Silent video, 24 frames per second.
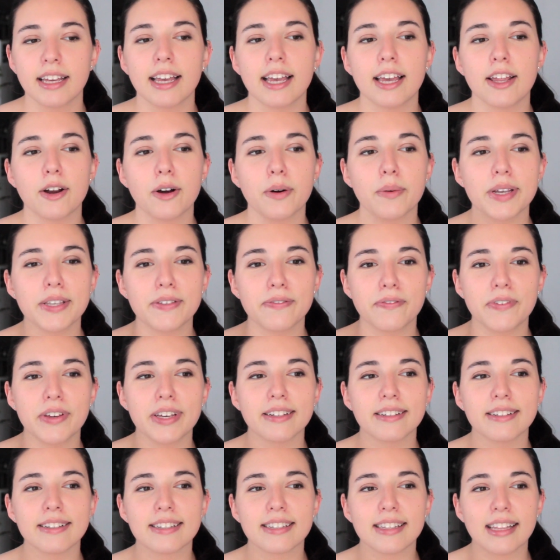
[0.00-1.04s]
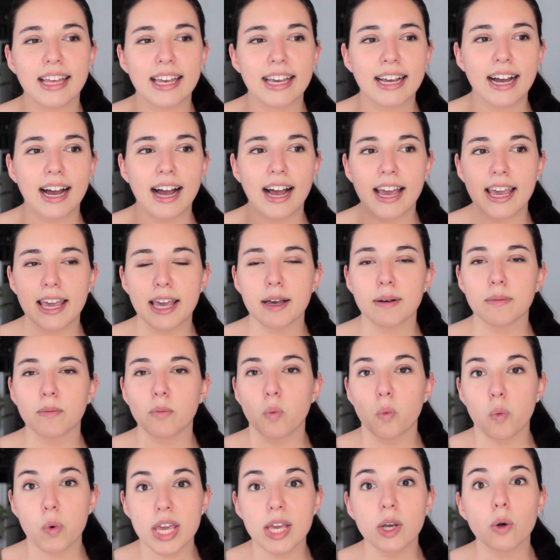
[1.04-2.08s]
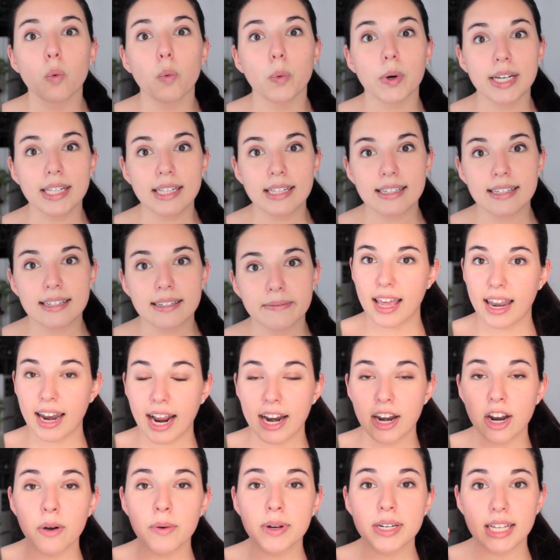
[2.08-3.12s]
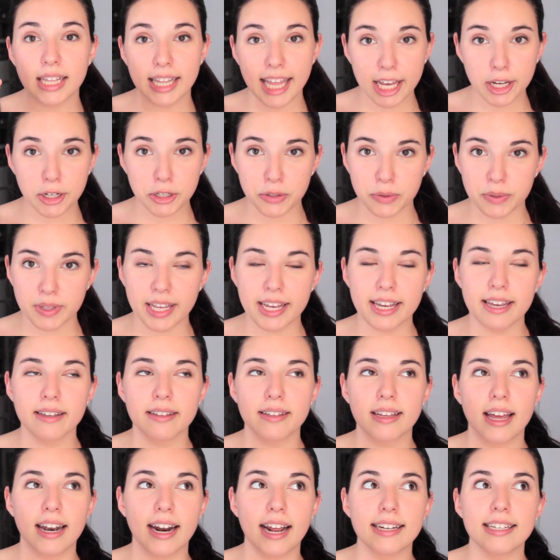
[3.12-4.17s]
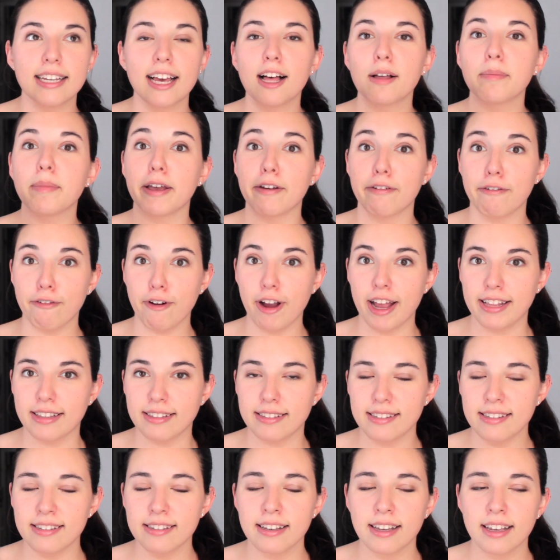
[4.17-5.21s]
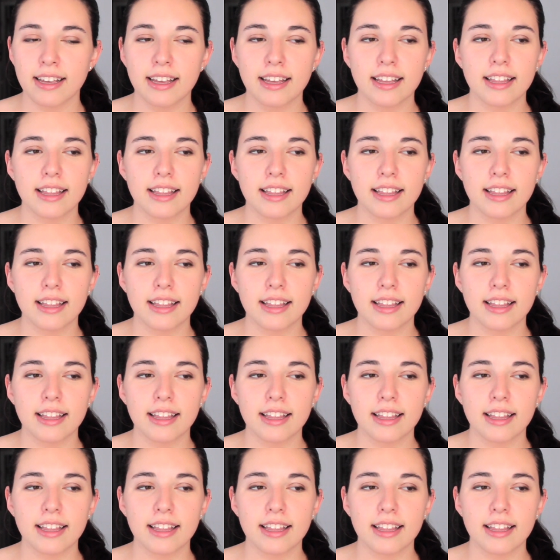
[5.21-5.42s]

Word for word: It always feels like I am weak-willed. And I know intellectually, and I tell my friends,